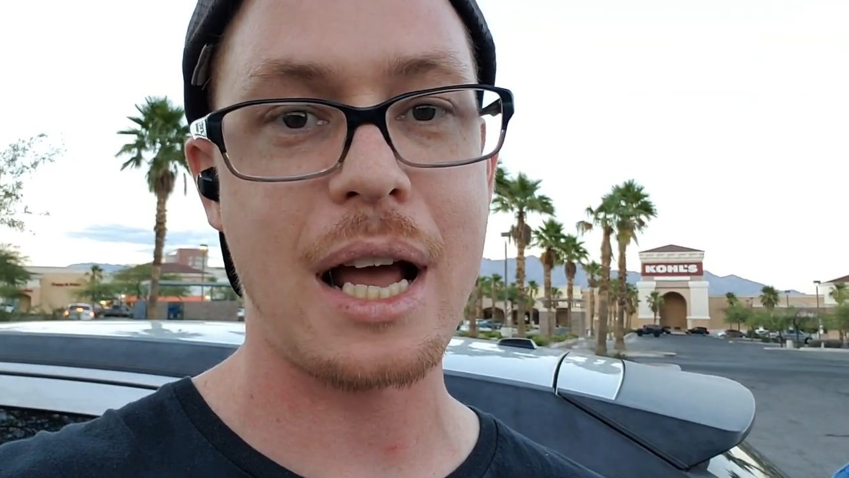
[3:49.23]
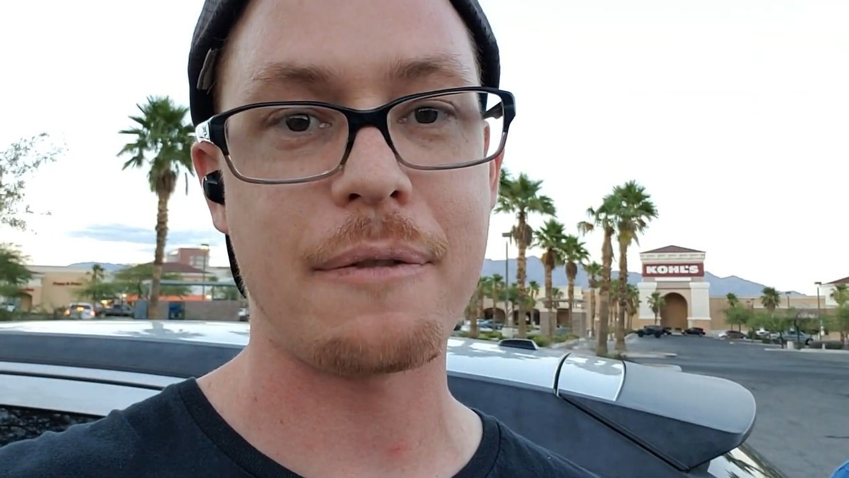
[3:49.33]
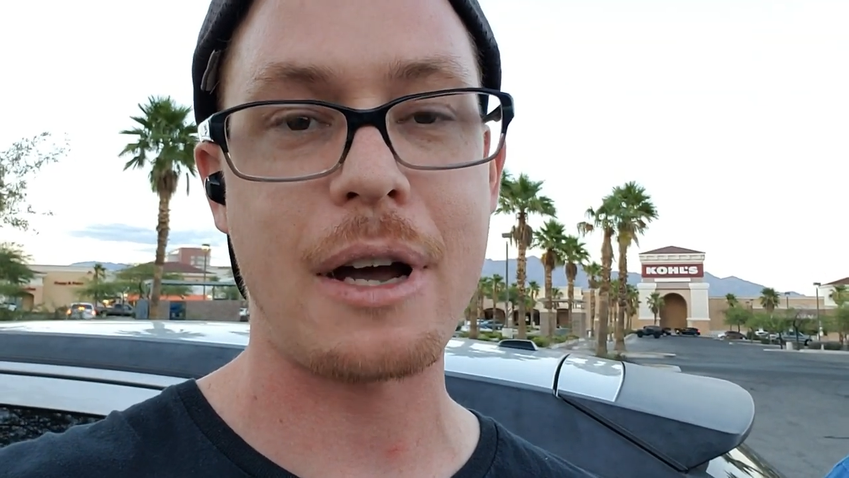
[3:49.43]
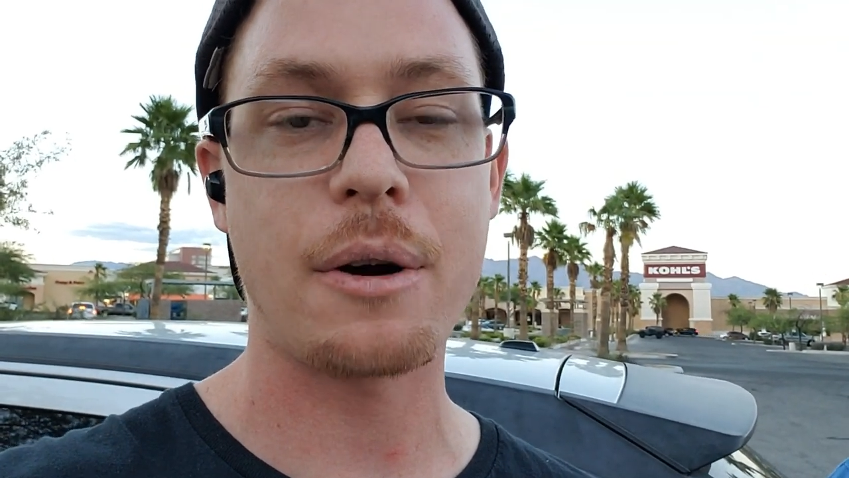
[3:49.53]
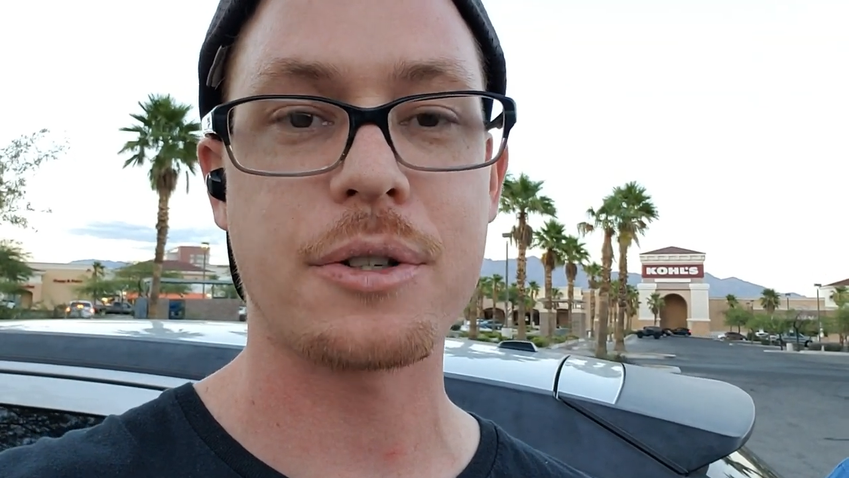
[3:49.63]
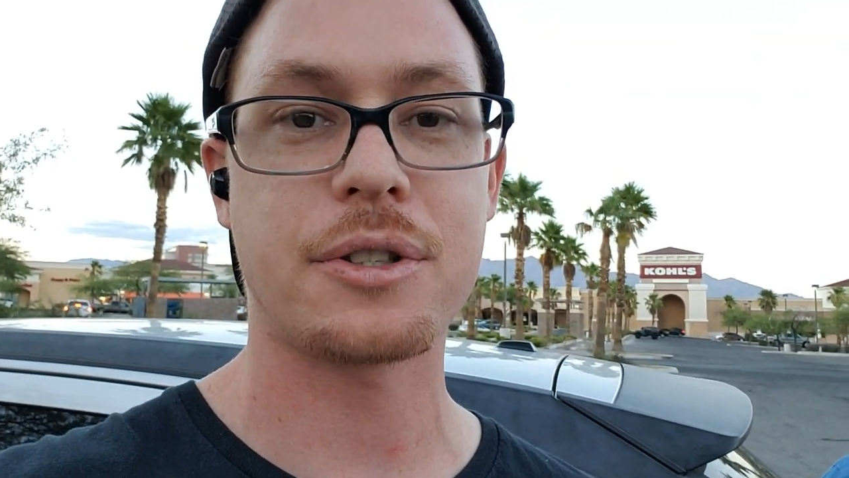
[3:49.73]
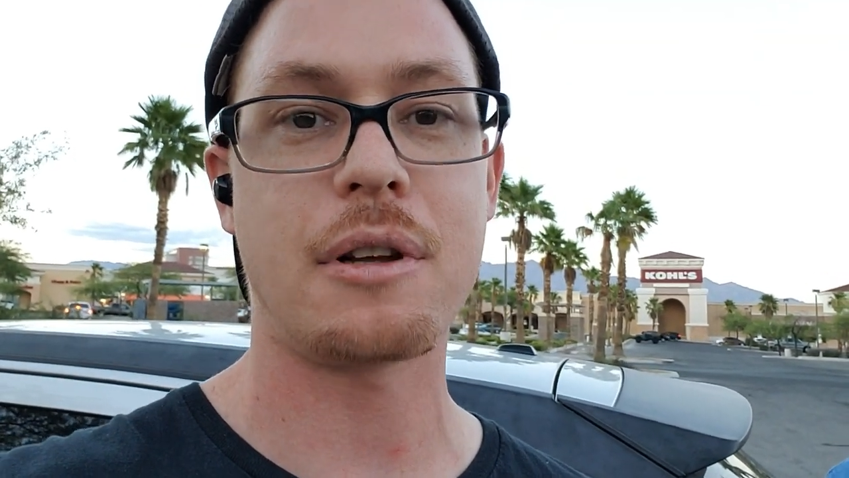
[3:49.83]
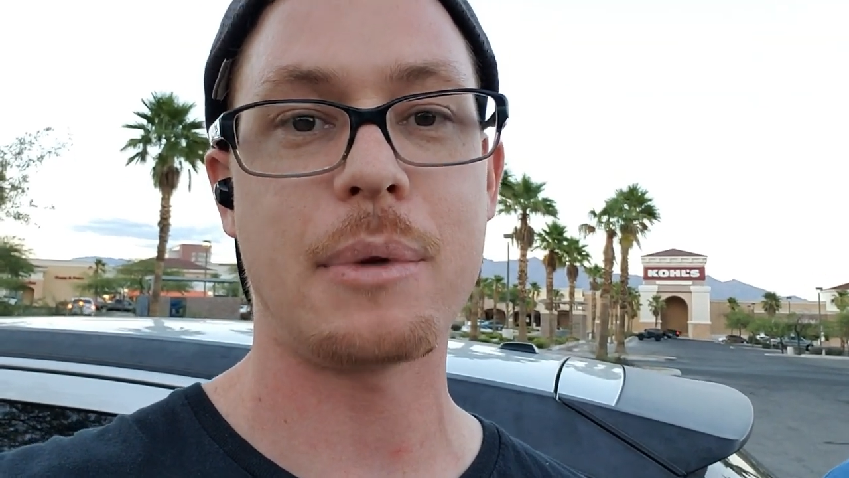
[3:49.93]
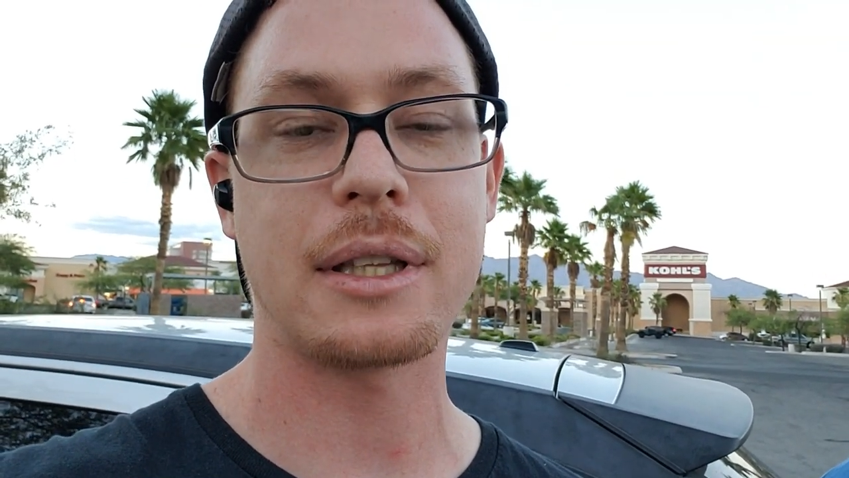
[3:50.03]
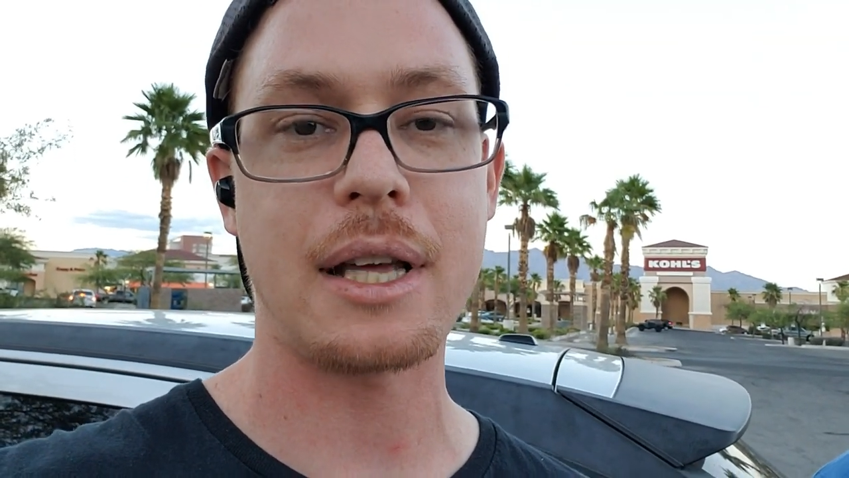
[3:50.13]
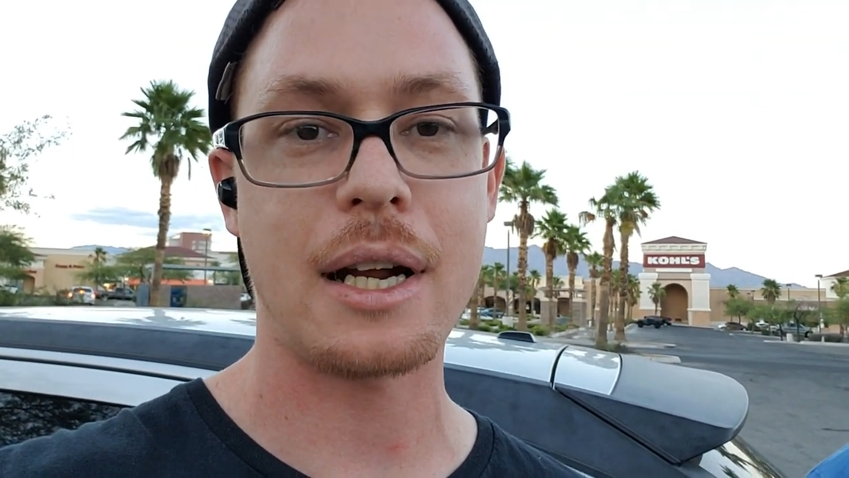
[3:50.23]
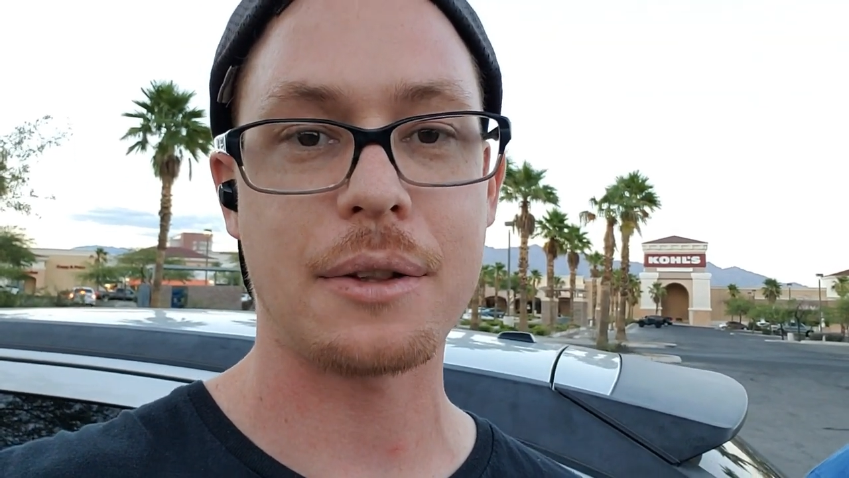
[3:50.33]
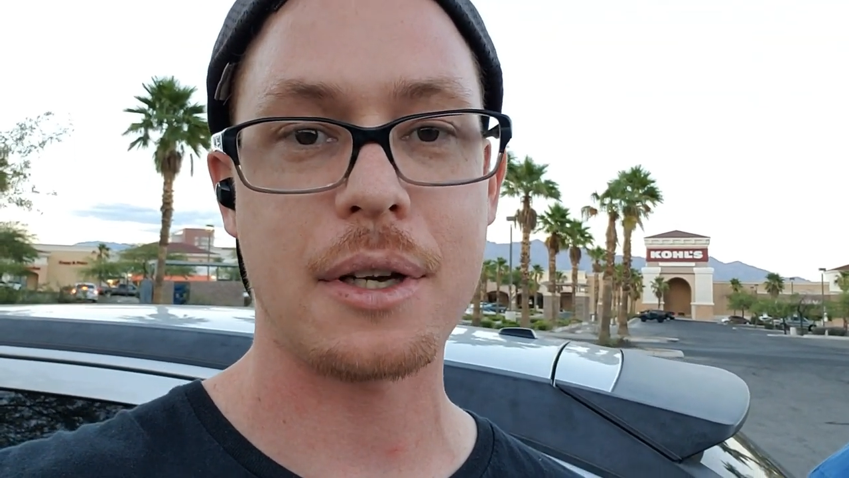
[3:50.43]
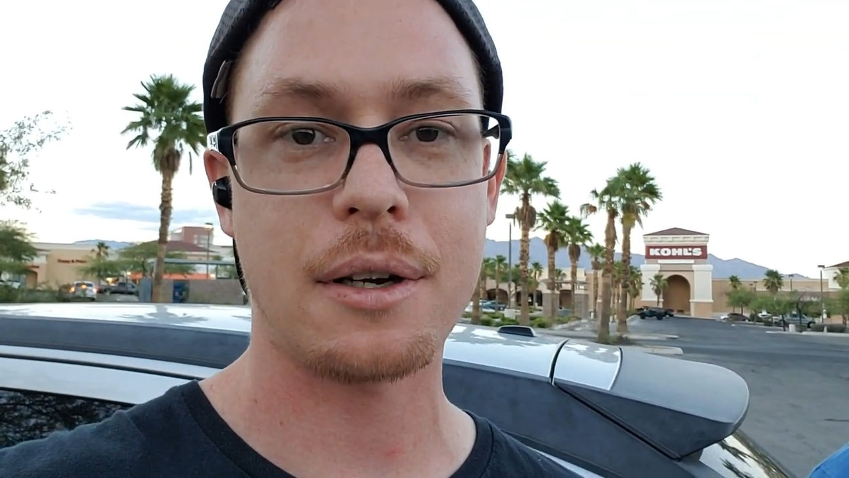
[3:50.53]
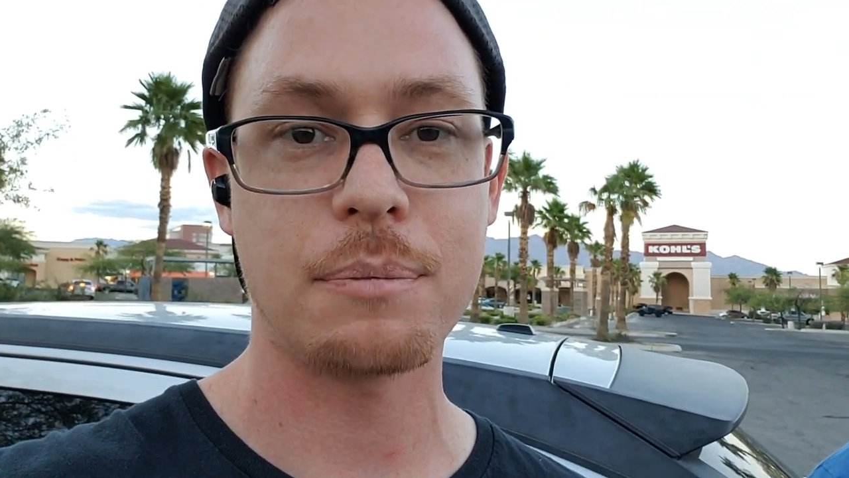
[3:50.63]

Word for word: a half hours or something like that out there.